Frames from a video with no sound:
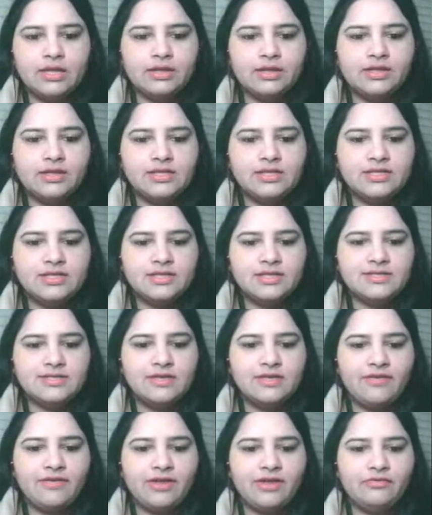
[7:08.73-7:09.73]
This is
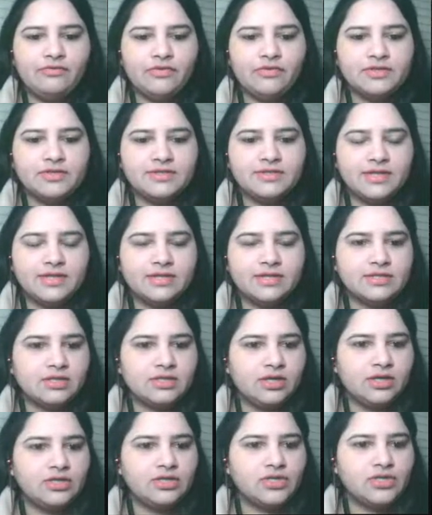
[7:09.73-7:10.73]
the very first
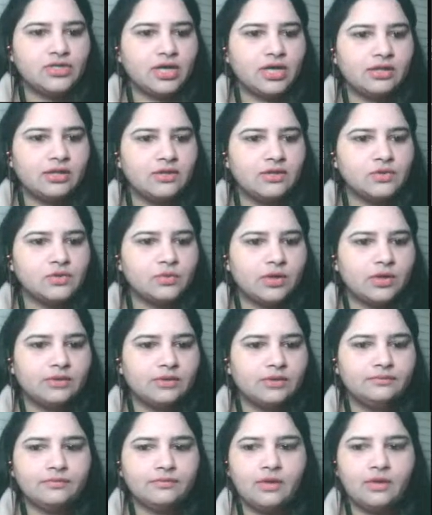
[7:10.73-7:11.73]
essay. Check this
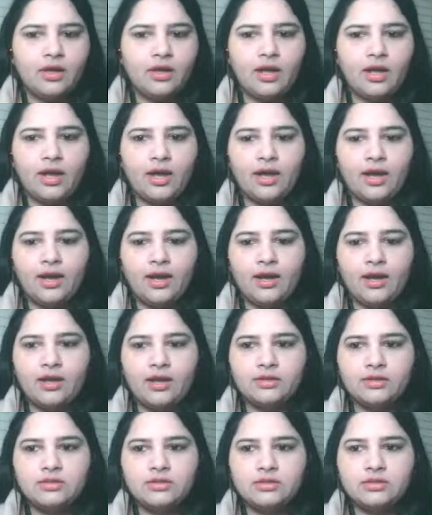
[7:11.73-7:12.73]
one
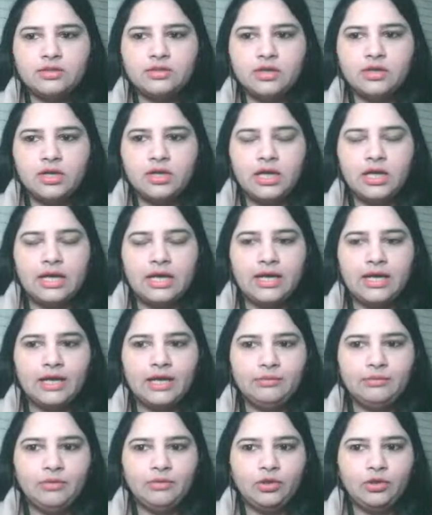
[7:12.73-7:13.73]
and
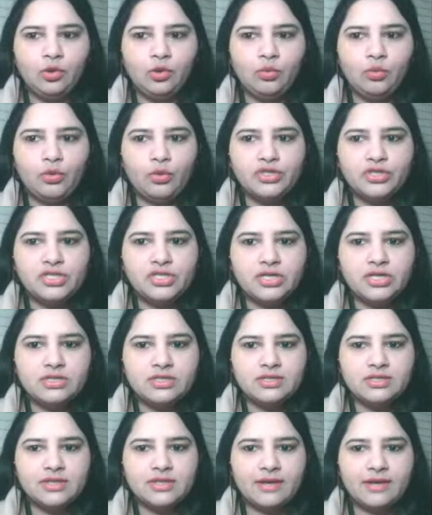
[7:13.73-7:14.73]
let me know what
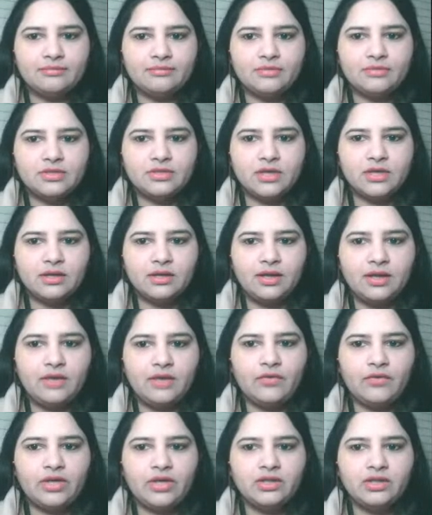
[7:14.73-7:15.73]
changes can be done
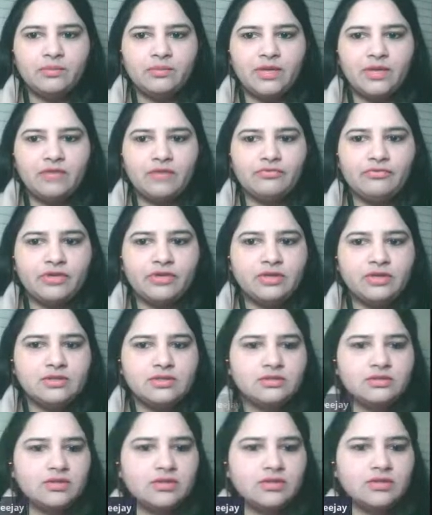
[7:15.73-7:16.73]
and write the
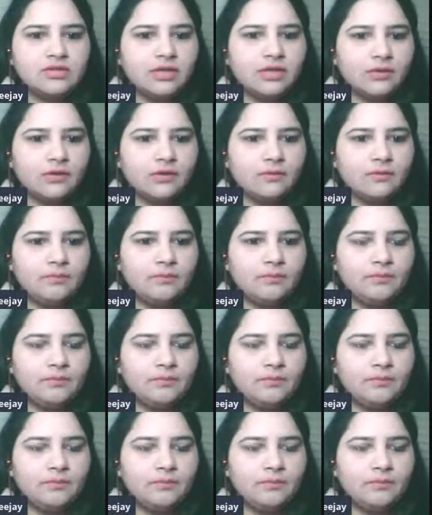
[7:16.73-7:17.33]
paraphrased statement